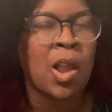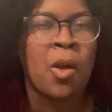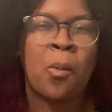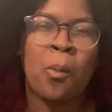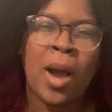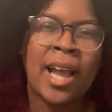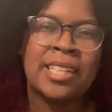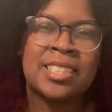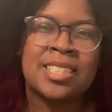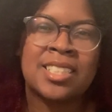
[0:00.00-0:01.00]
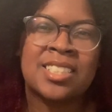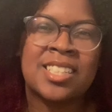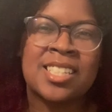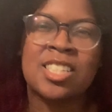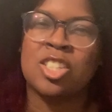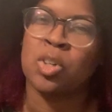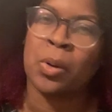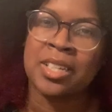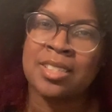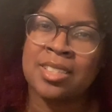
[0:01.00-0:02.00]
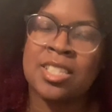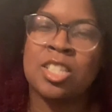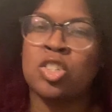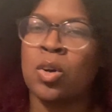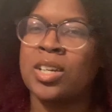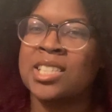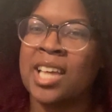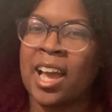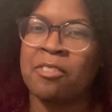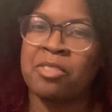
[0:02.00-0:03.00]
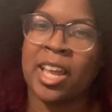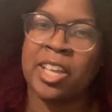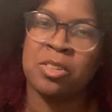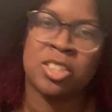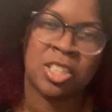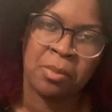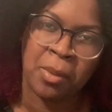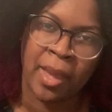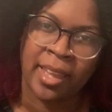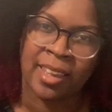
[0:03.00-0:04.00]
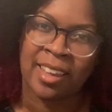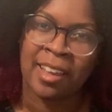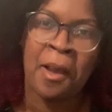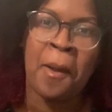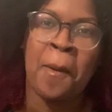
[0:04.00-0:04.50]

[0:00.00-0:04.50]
a choice. This is a choice that I feel like you shouldn't be making,